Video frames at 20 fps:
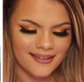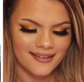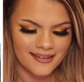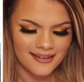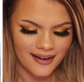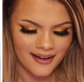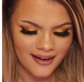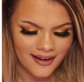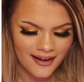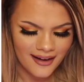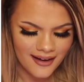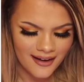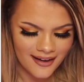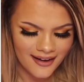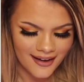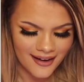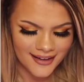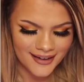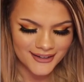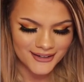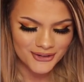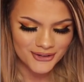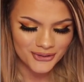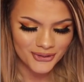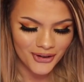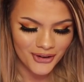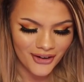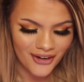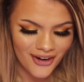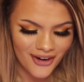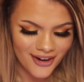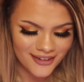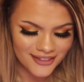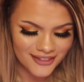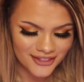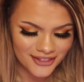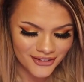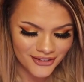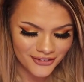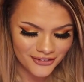Guys,
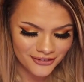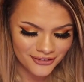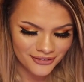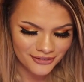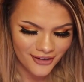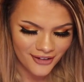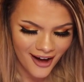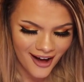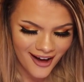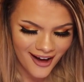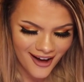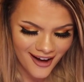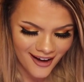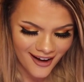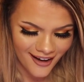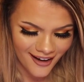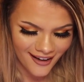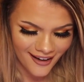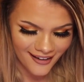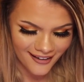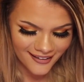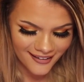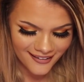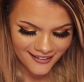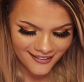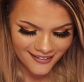what the fuck?